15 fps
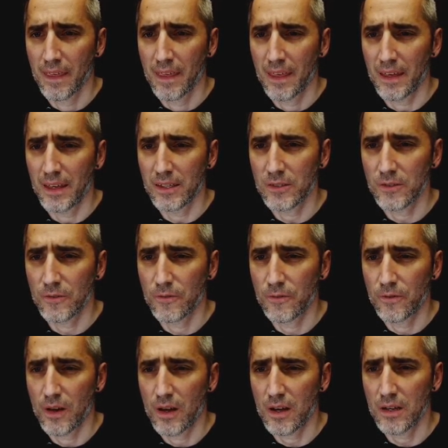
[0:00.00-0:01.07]
As
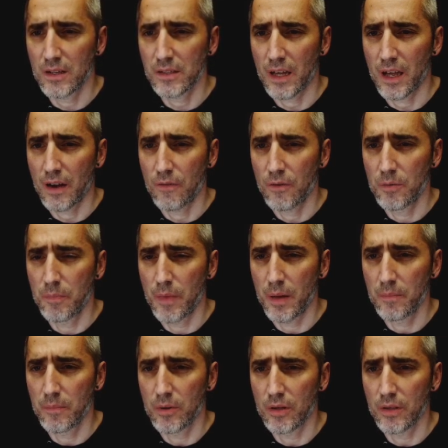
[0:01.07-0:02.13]
far as I
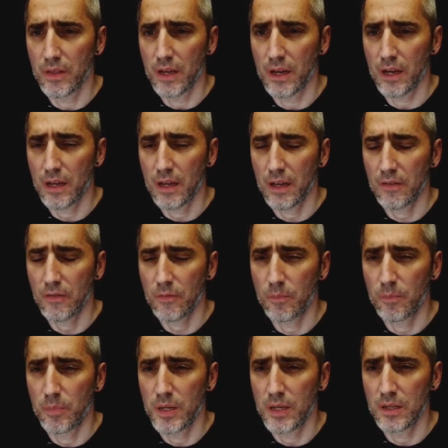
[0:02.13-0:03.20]
remember, there have
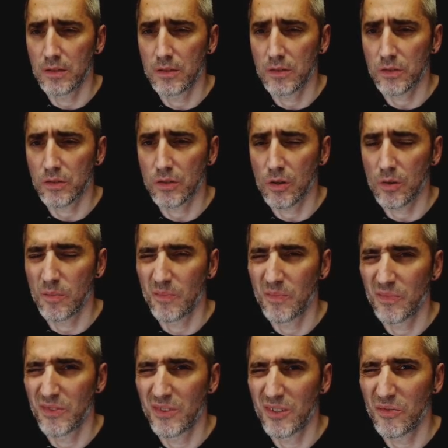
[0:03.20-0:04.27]
been some
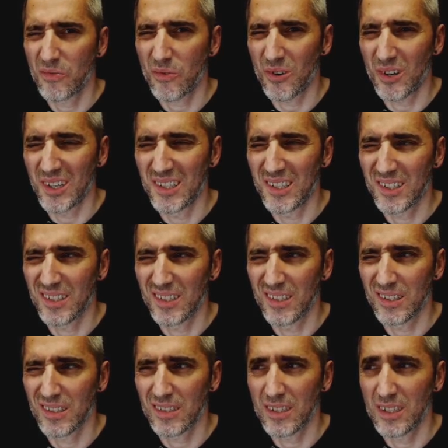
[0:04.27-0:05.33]

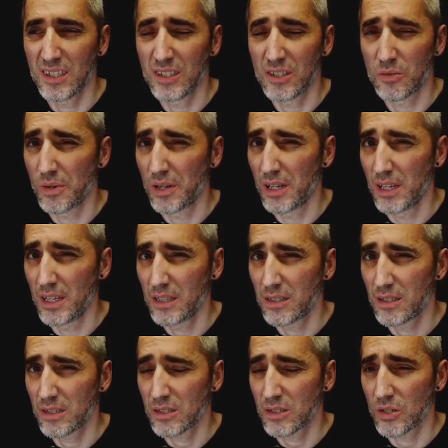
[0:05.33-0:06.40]
differences in the
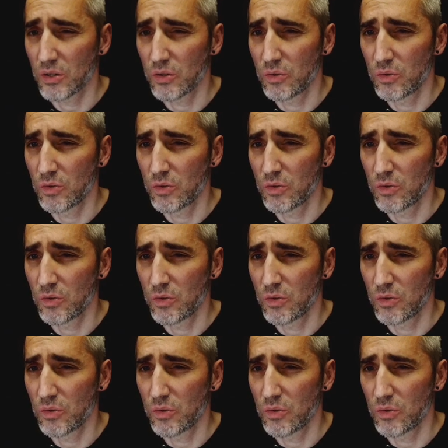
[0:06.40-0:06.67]
releases, so